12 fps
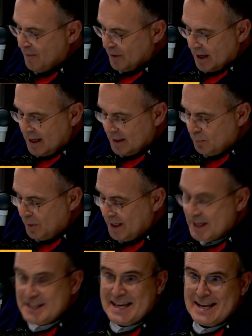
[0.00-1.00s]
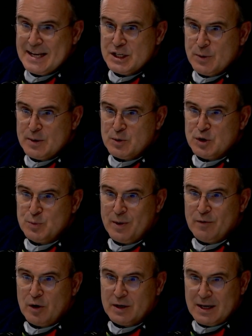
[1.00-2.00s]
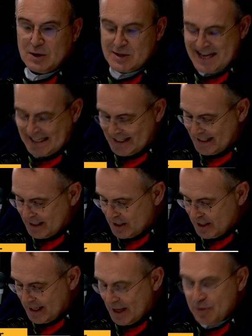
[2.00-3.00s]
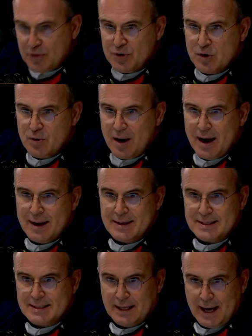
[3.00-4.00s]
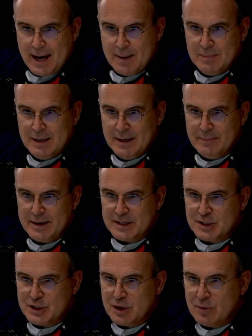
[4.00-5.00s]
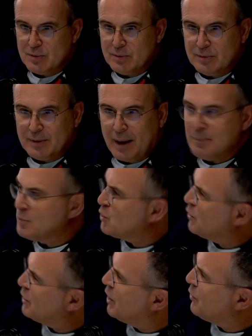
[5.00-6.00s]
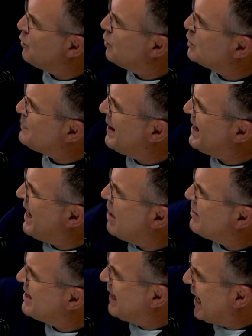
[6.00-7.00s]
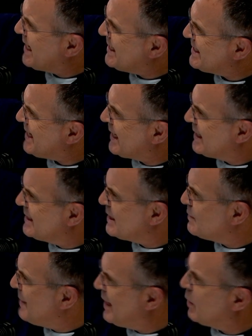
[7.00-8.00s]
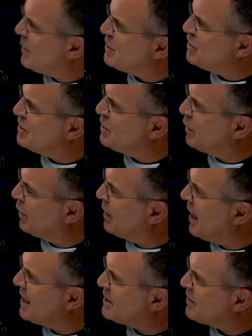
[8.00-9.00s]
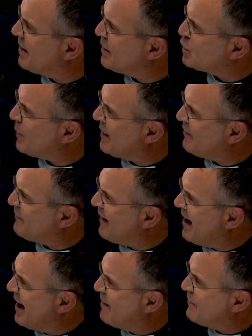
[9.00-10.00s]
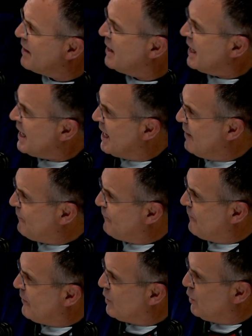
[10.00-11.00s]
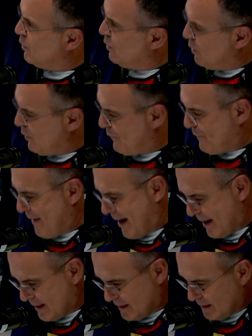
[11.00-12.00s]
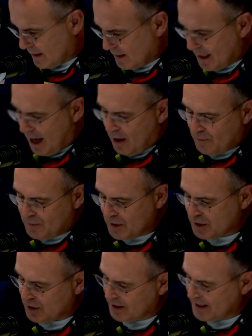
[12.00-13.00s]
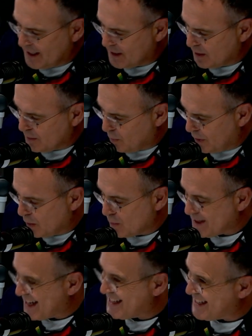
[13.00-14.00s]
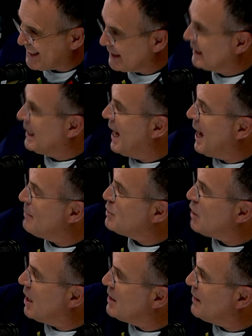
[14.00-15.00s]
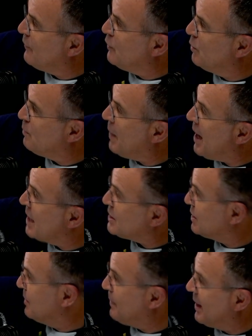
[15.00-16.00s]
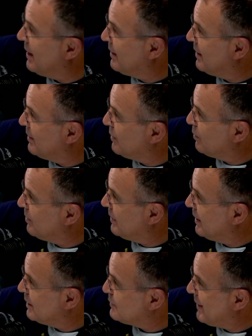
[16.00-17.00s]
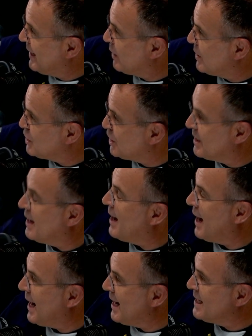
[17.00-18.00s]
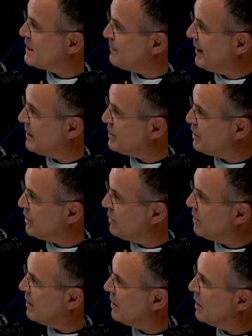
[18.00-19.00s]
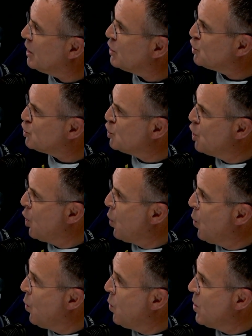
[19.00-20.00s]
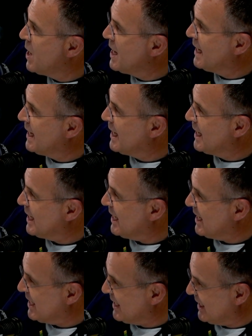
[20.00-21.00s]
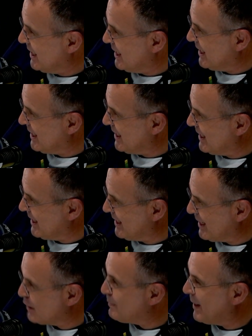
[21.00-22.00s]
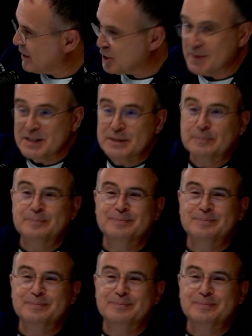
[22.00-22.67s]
Africa, we need to get into it because we've got contestants to get through and a time limit. So I'm sure you know the rules by now. 90 seconds, as many questions as you can answer out of 25. If you fail, our first contestant this morning, who is ideal, if you pass the spelling question, I spell it to you slowly as punishment.